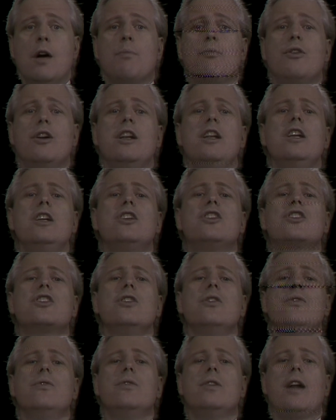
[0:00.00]
Pretty
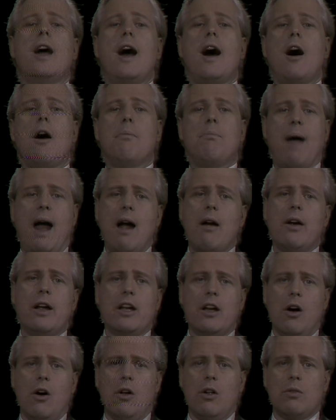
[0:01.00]
soon now,
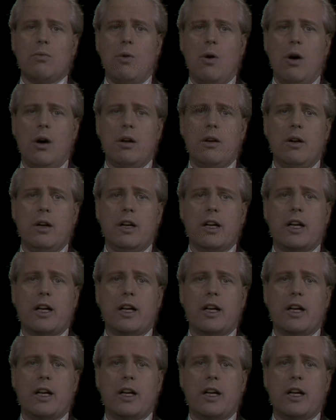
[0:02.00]
Barry Goldwater